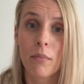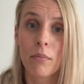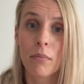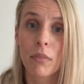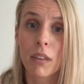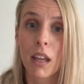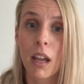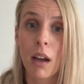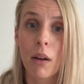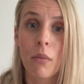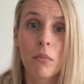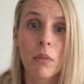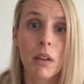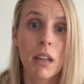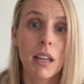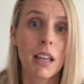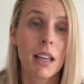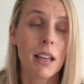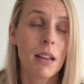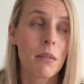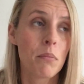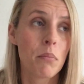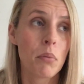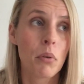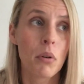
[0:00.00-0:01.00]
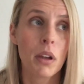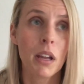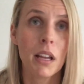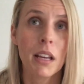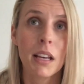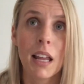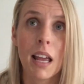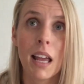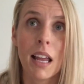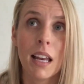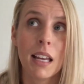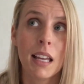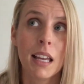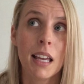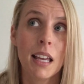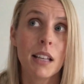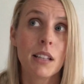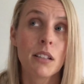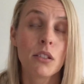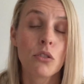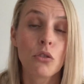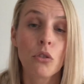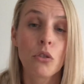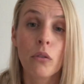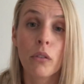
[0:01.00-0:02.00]
Can we put in any
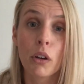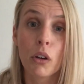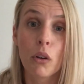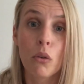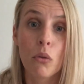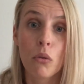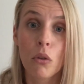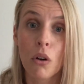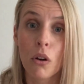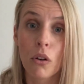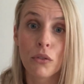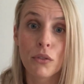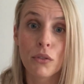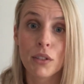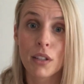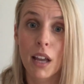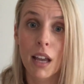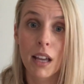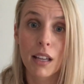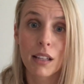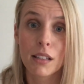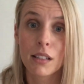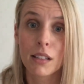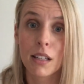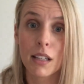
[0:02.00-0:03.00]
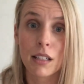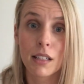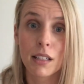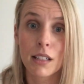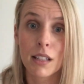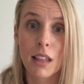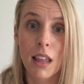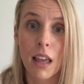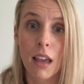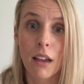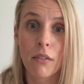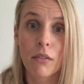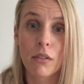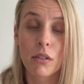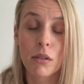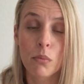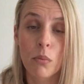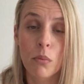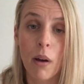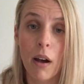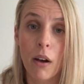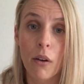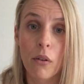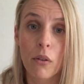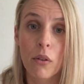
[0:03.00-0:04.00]
historical context into there as
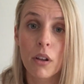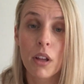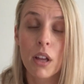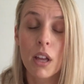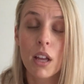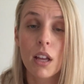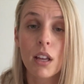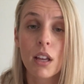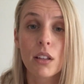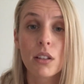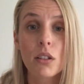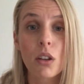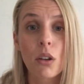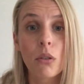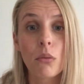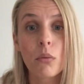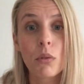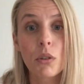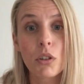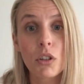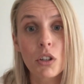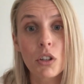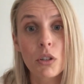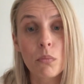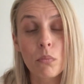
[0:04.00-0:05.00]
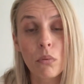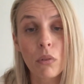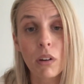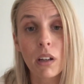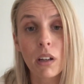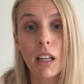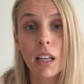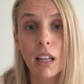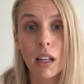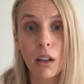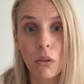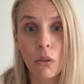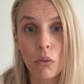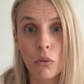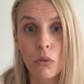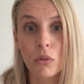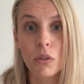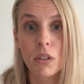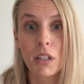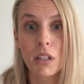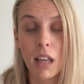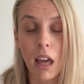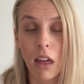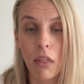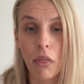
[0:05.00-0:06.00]
well? So we're just bringing it all
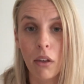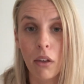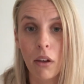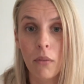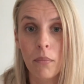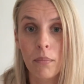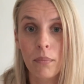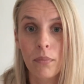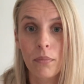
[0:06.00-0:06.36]
together.